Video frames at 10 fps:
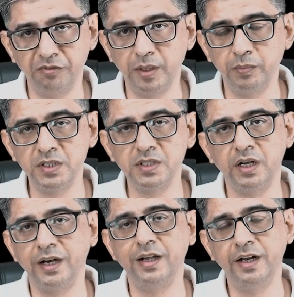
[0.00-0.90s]
fibers
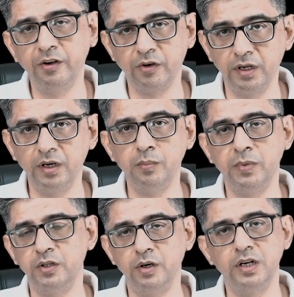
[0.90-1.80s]
are getting triggered
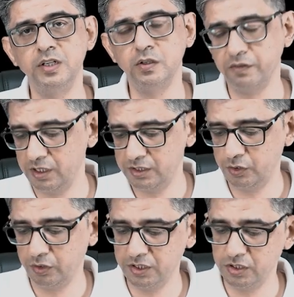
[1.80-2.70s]
by the release of
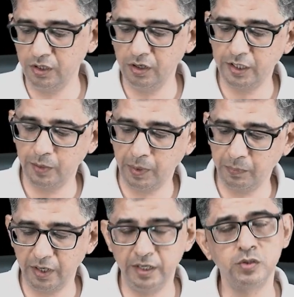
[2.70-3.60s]
calcitonin gene-related
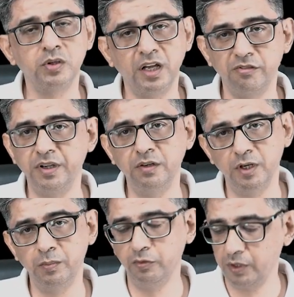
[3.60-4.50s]
peptides. So caffeine
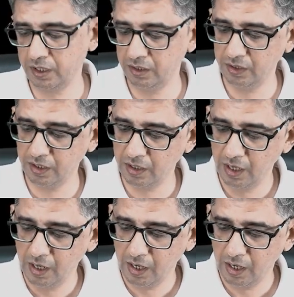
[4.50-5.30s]
will be working there.